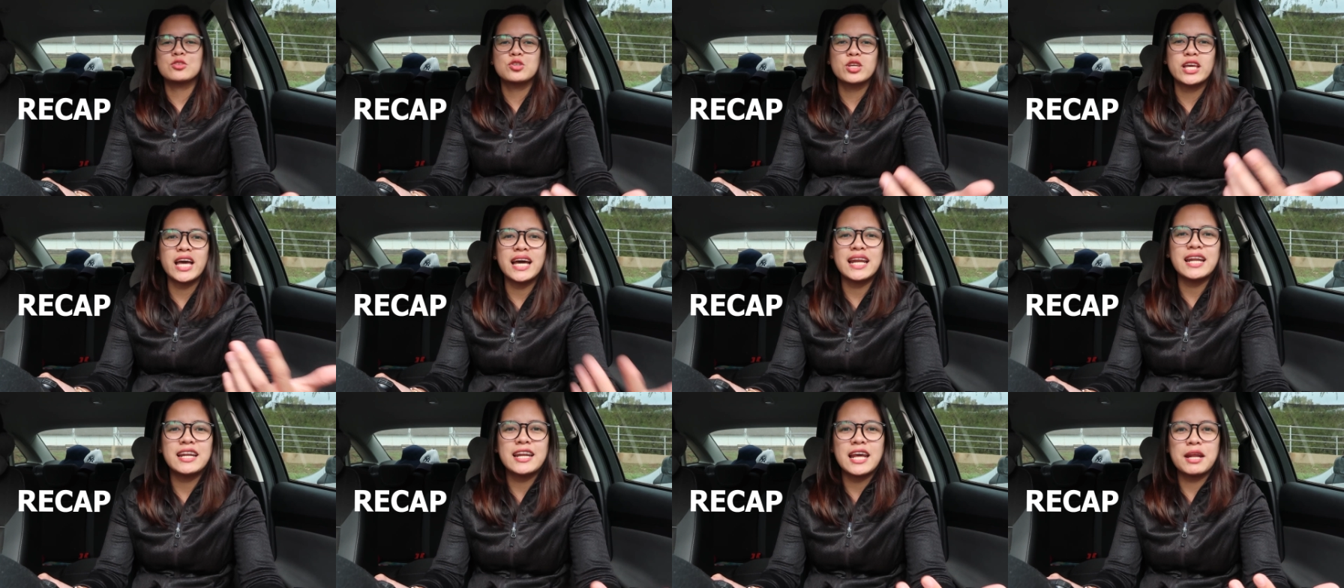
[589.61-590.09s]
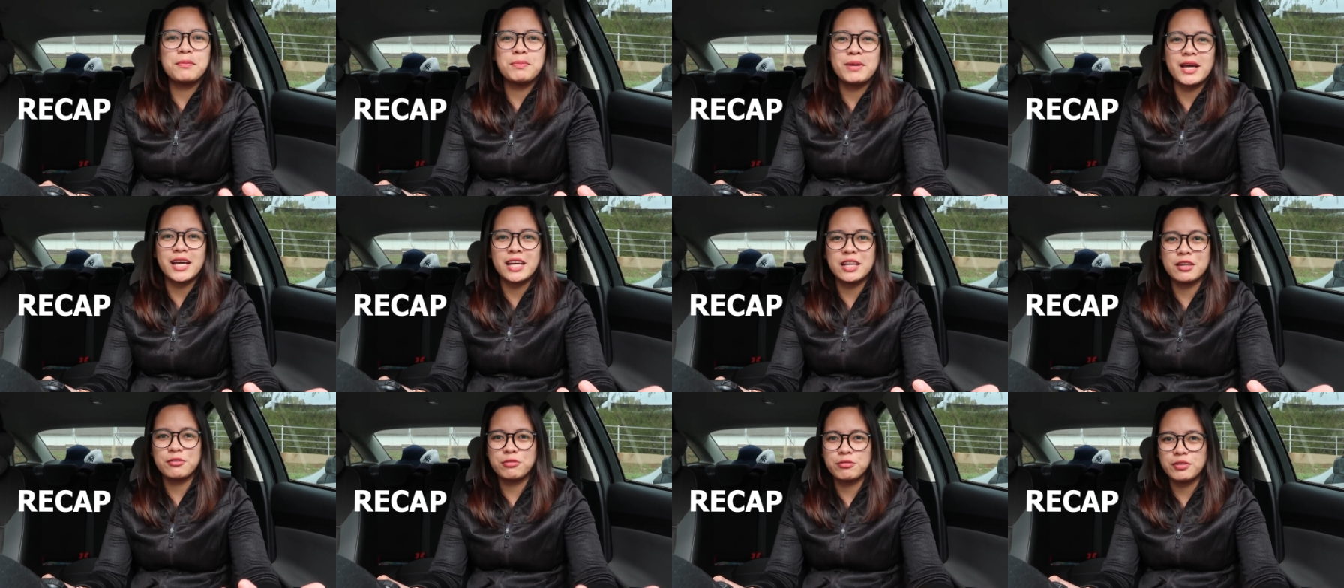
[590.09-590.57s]
to get an
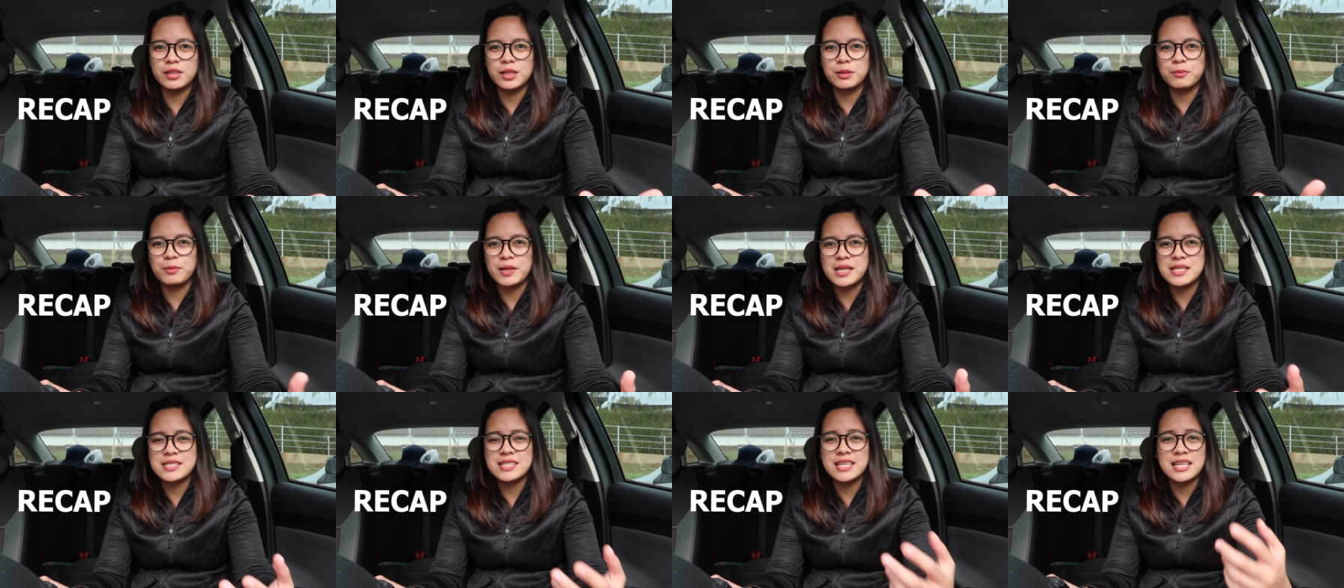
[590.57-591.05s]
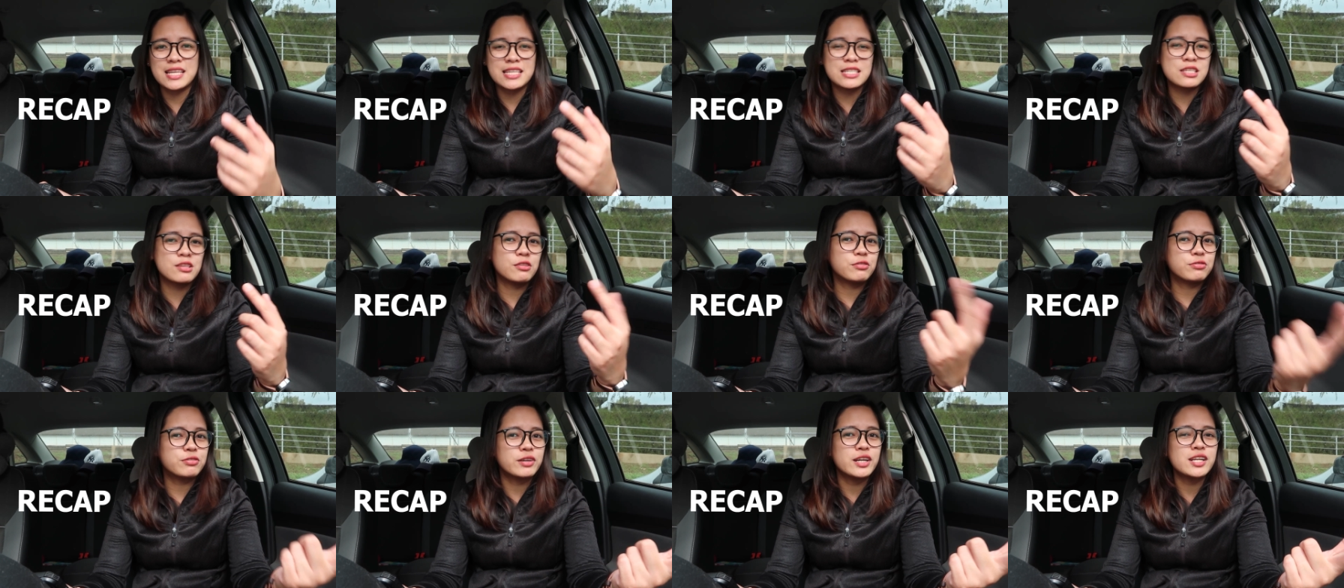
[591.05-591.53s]
NBI in the Philippines
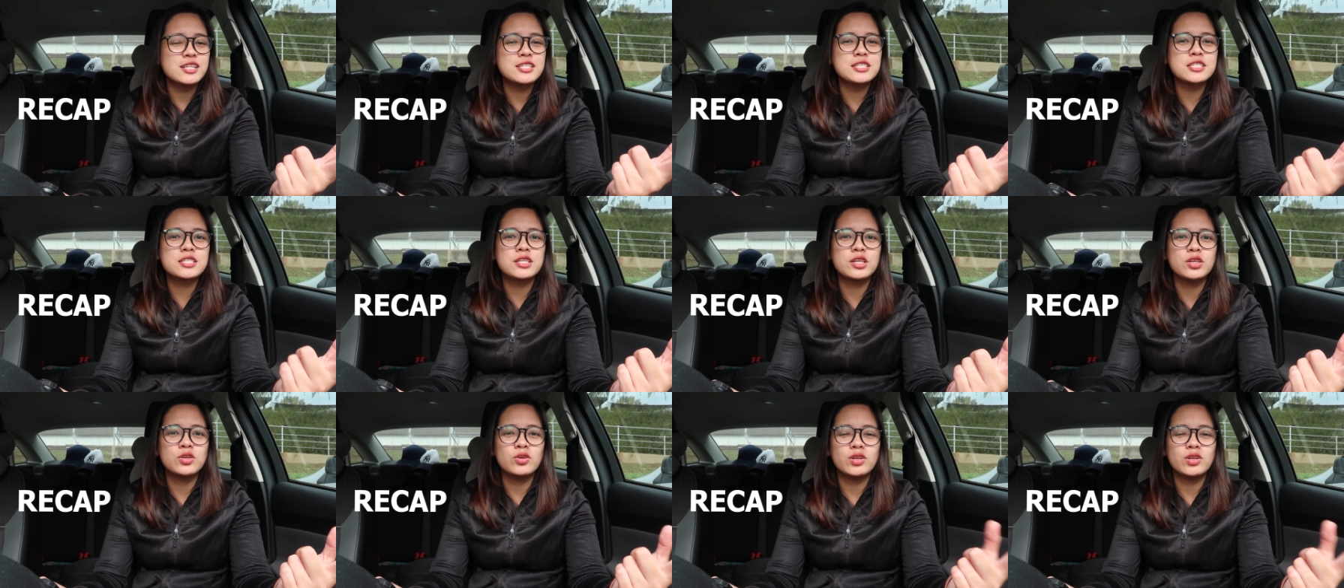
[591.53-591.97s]
is first,